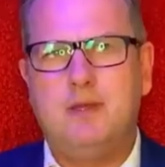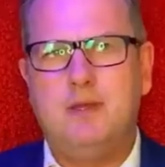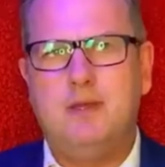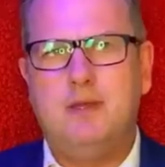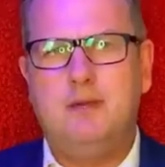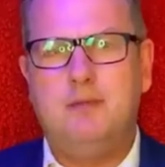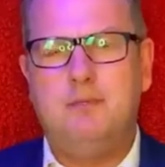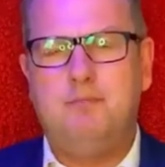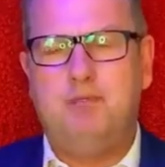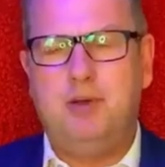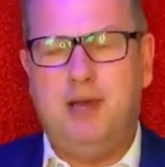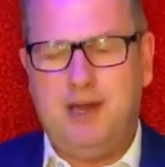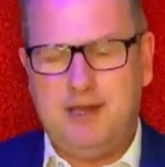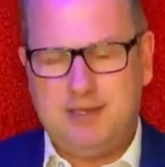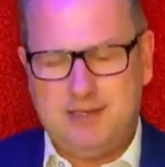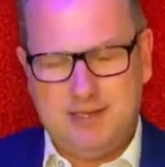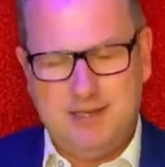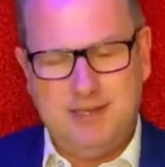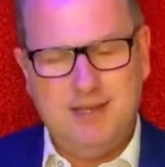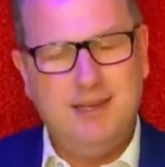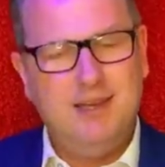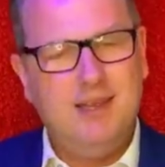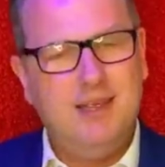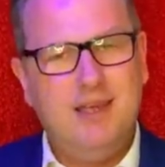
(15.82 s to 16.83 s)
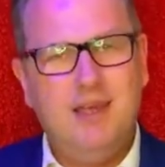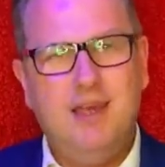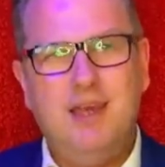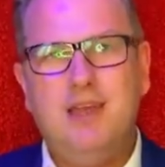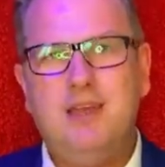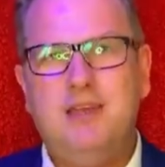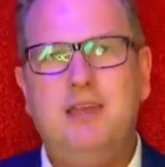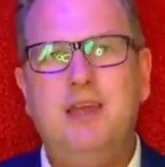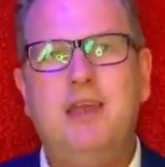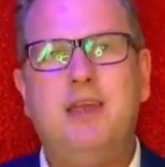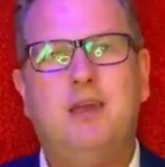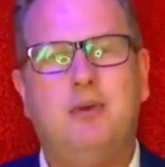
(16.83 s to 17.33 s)
But
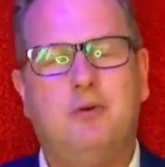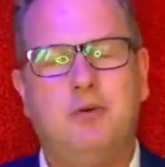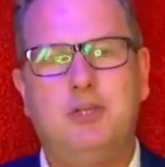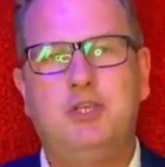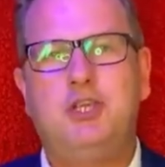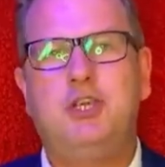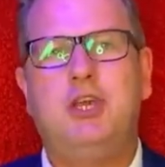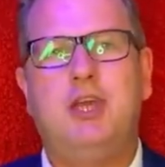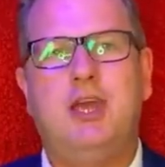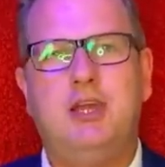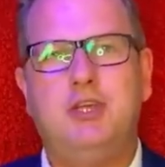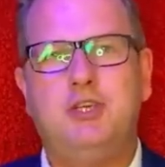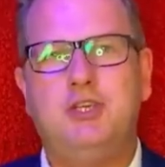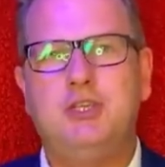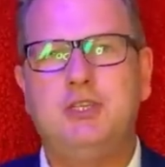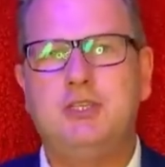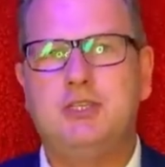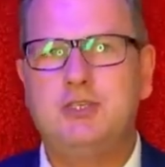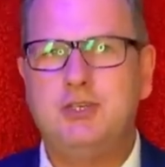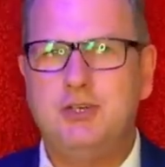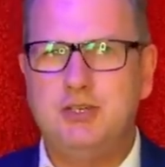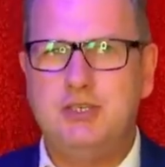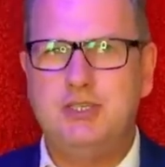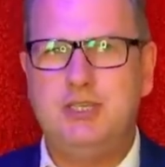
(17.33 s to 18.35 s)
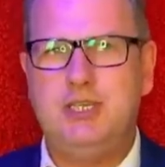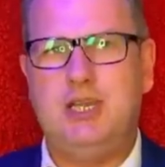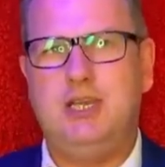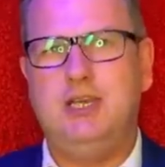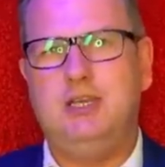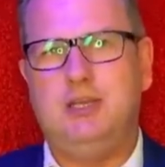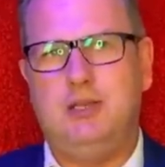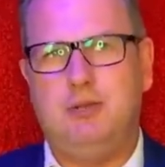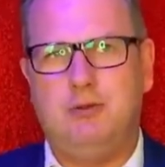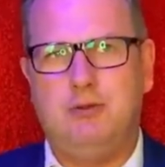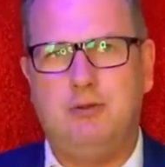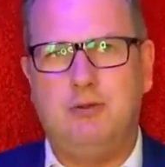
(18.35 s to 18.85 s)
negotiations
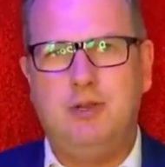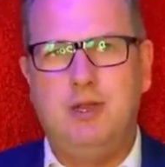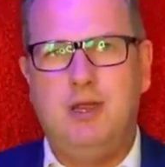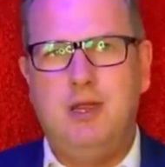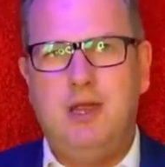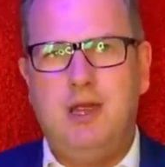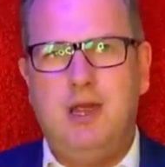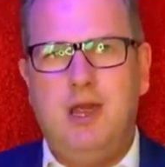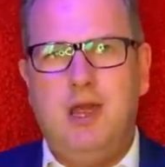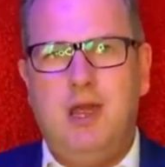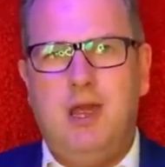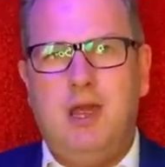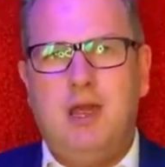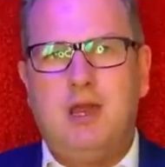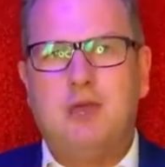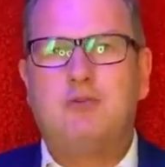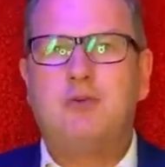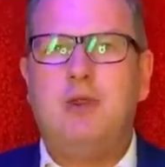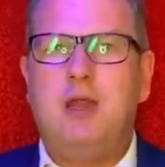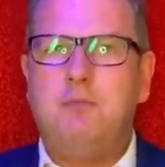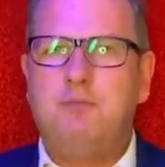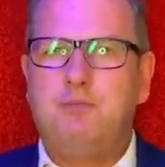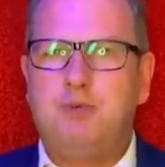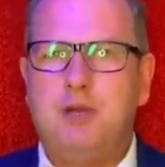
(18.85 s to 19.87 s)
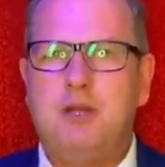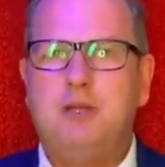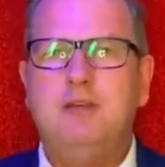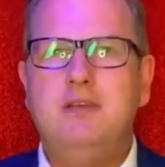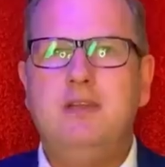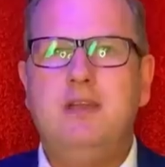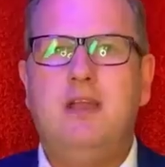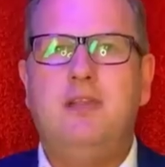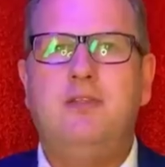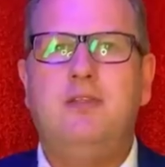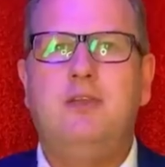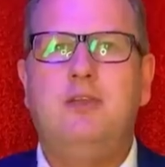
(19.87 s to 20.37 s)
continue. Great
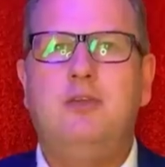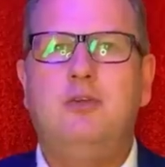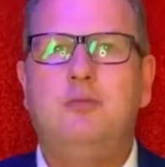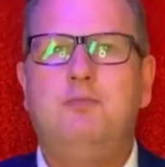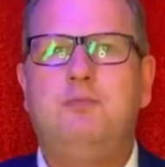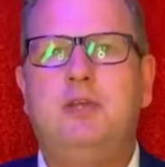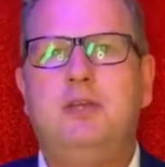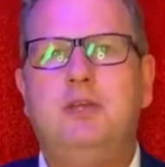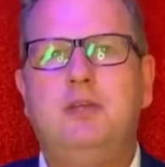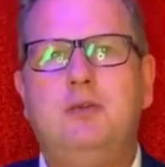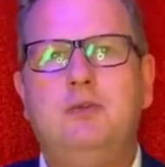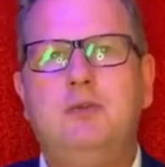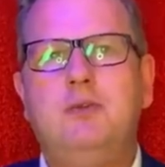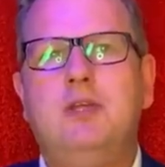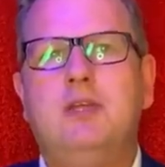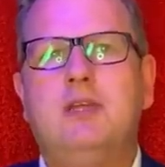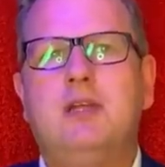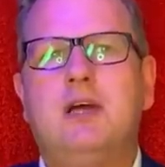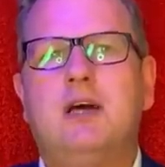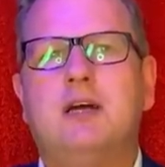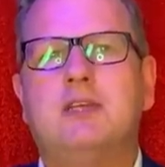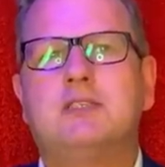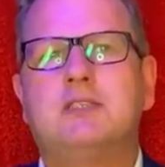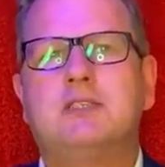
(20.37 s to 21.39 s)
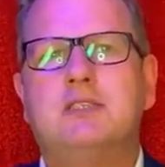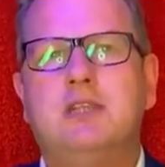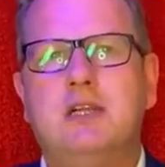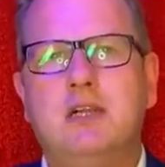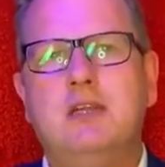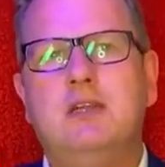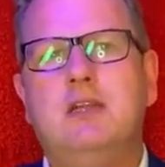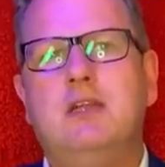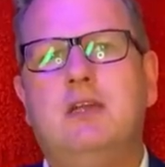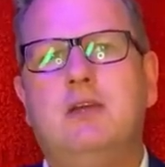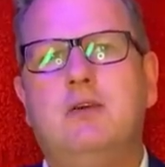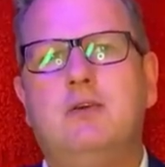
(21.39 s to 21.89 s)
Britain and the European Union are
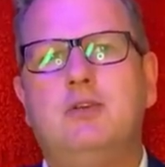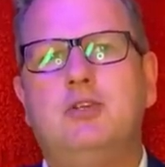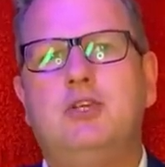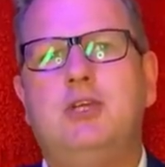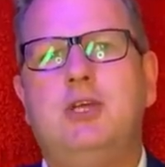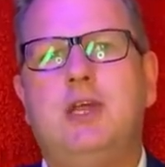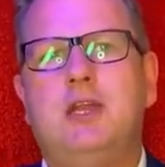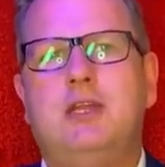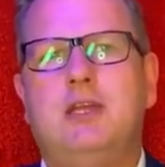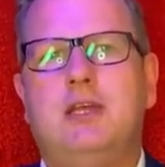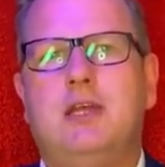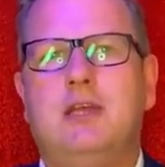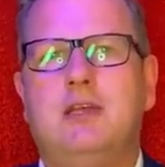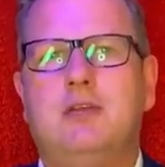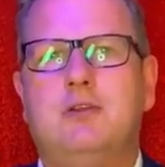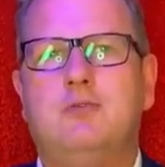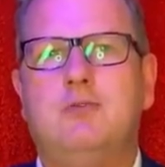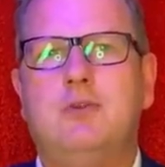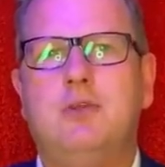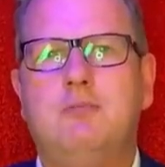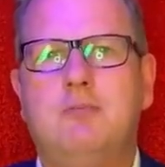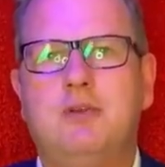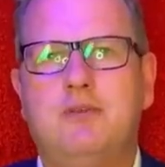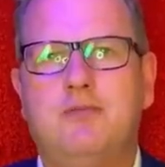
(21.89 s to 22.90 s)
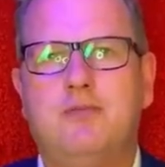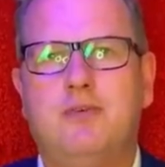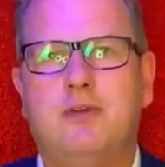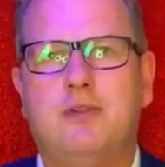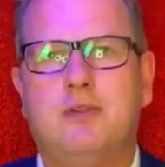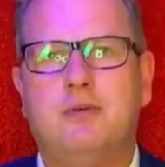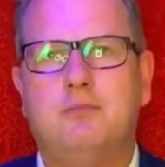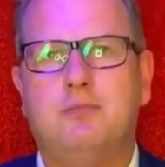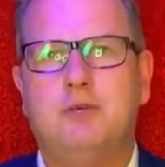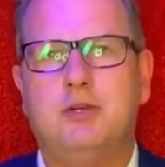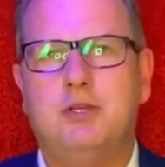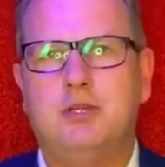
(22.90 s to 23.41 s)
still negotiating an agreement for
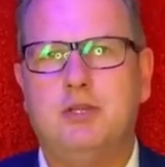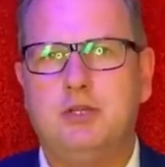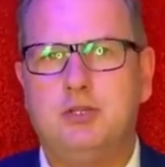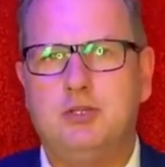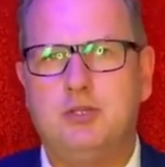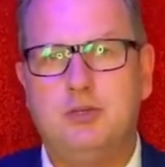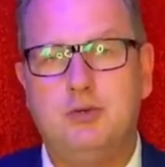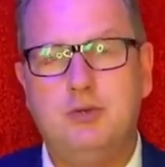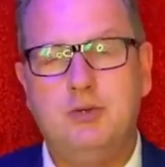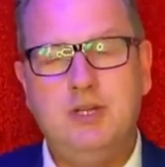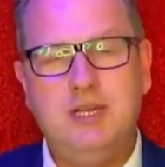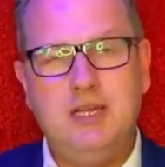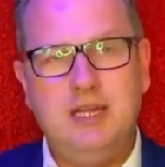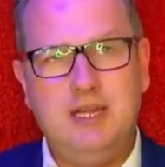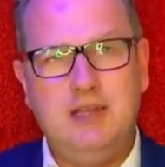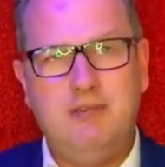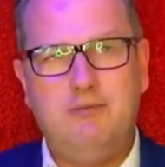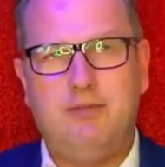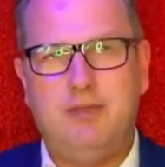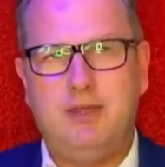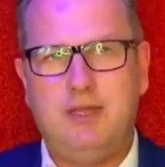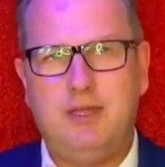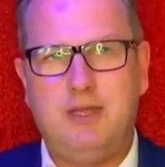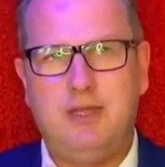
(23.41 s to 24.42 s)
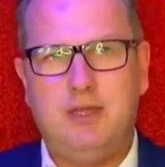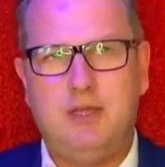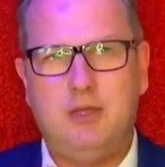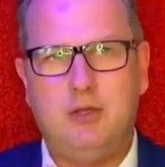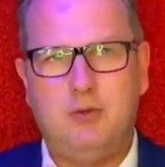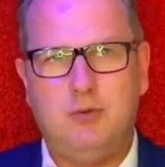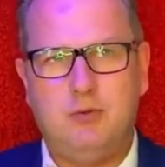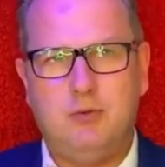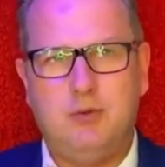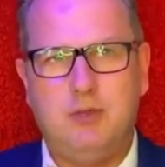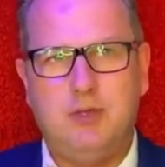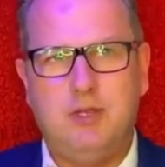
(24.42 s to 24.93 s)
the British to leave the
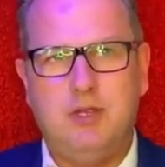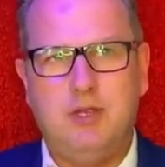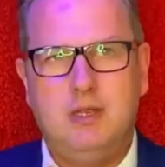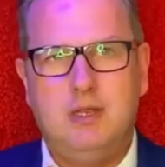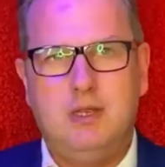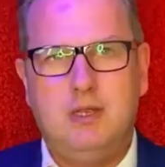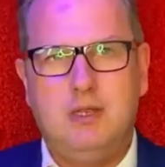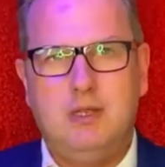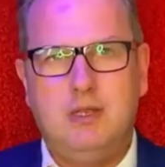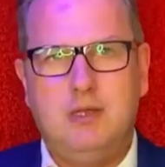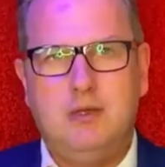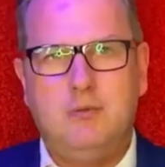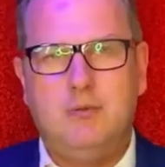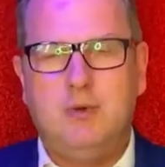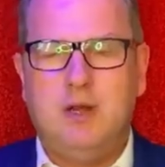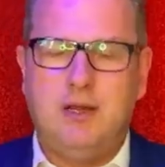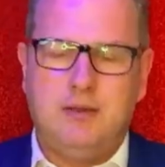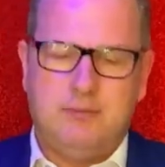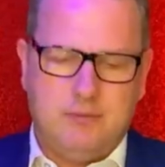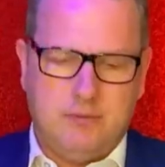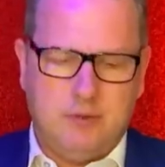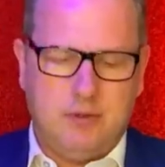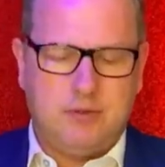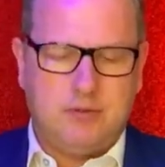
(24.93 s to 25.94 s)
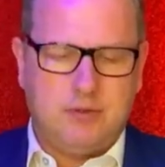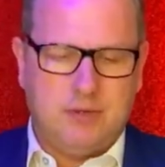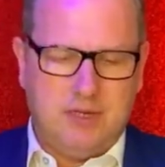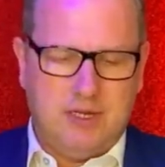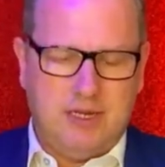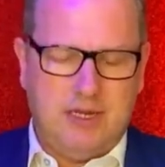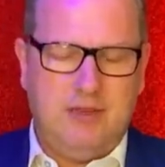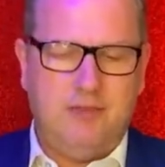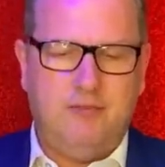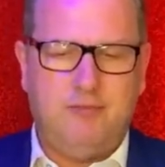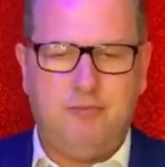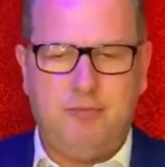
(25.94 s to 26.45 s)
EU. Well, not to
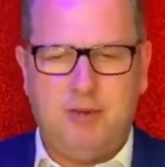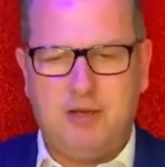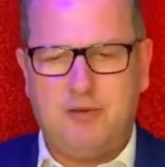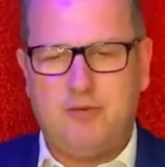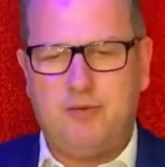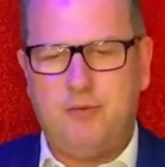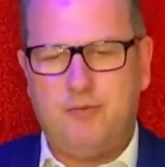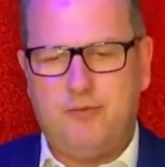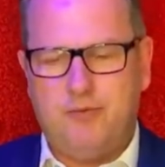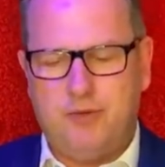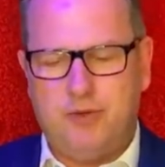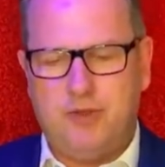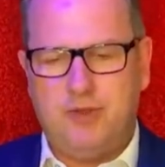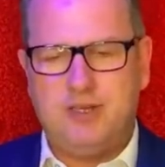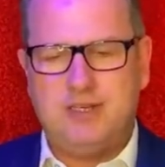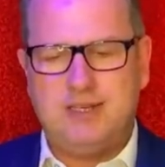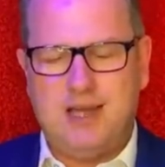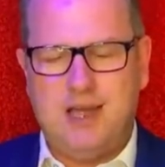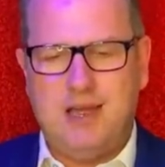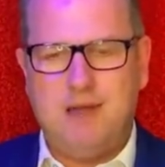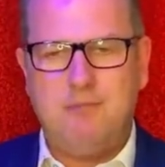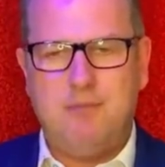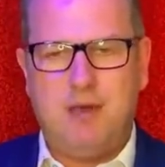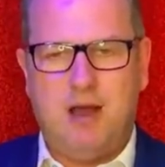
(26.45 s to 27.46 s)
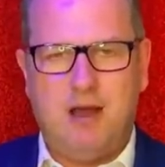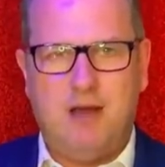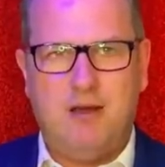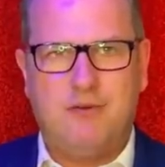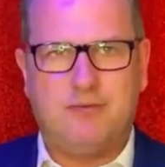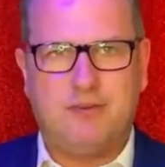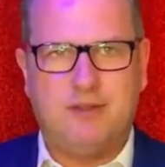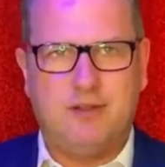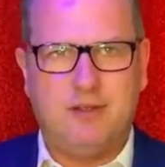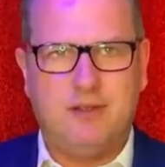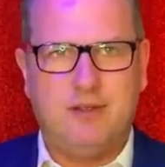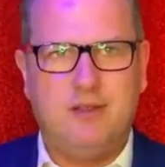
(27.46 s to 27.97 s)
leave, but for the time
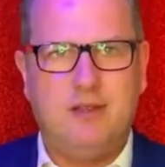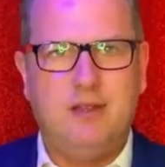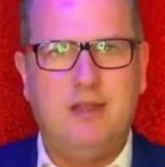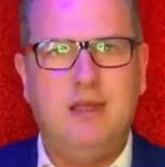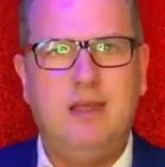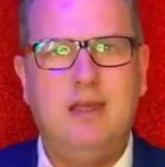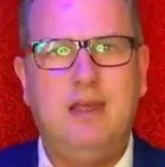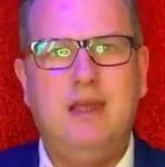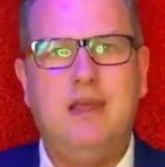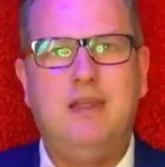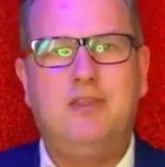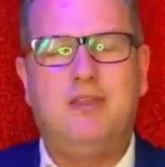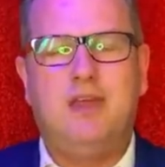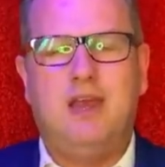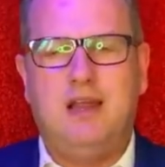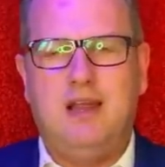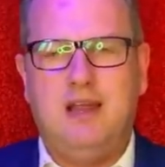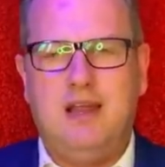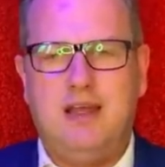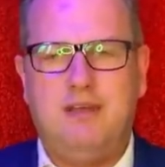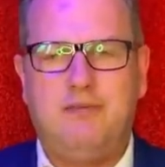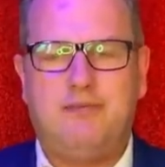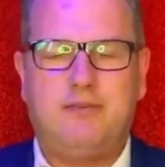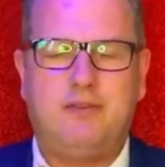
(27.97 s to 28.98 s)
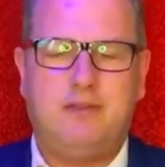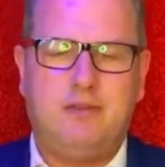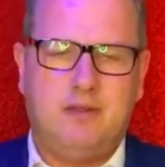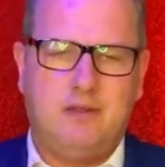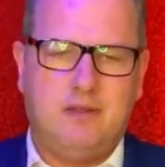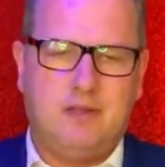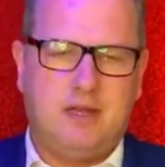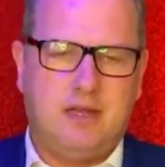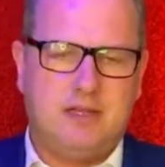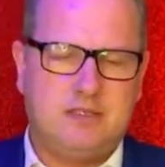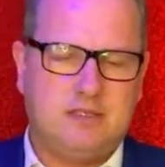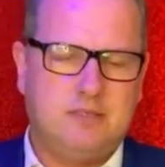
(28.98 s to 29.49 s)
after they left
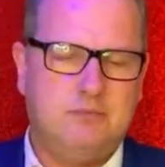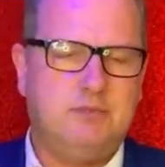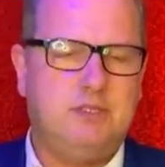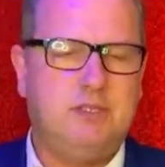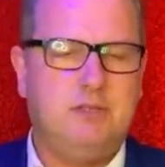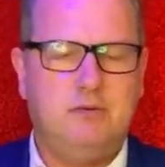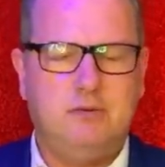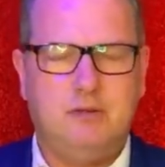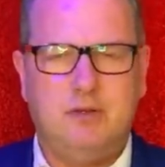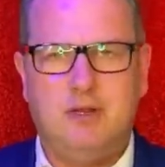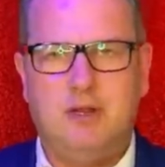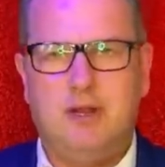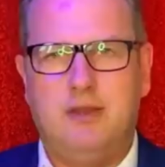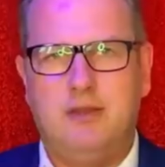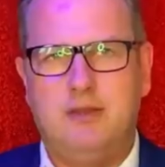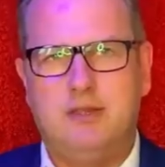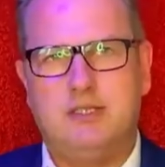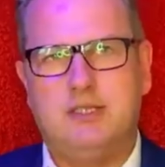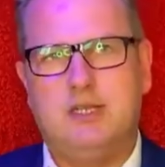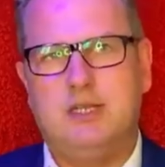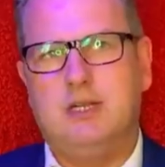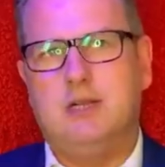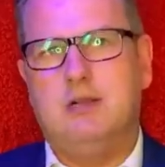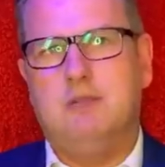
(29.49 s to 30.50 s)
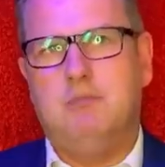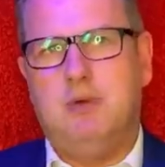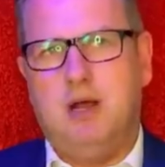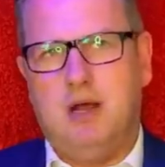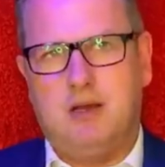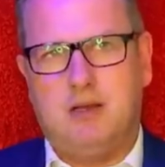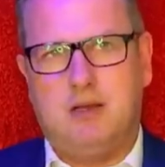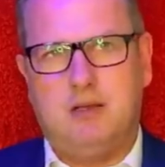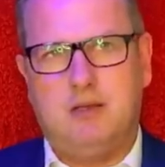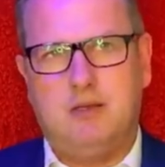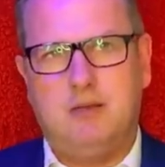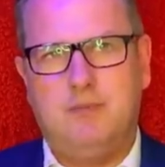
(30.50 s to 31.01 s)
the customs union and the single
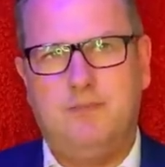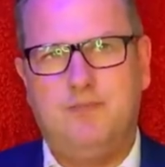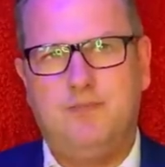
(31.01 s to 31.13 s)
market.